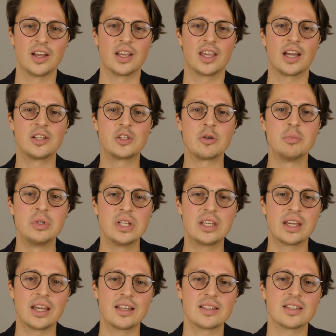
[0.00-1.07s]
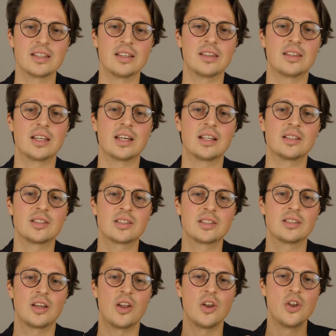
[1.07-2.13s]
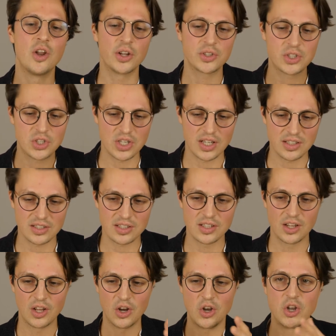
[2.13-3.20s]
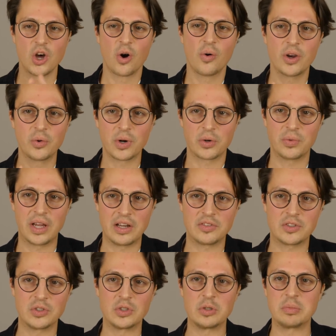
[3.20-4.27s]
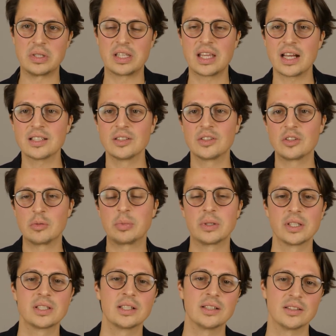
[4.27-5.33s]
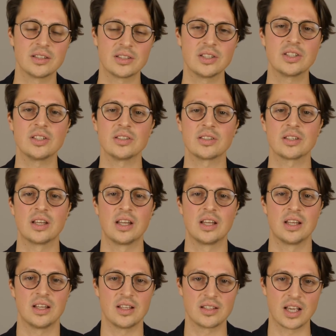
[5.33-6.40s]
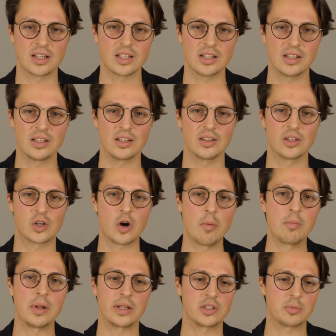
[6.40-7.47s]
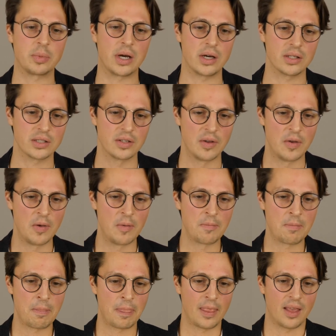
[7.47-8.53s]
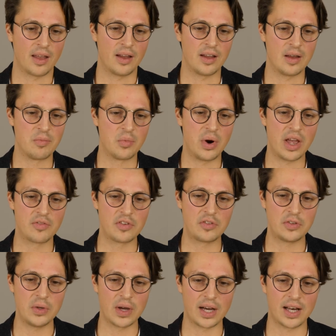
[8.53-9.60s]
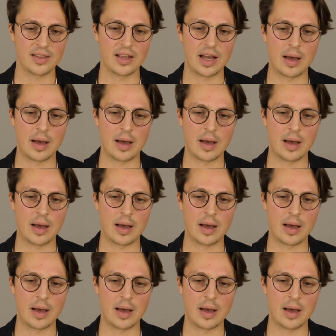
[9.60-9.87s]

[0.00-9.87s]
can communicate that it's not just knowing what we have to do, but getting to the political decisions is actually the complex part. We have a few other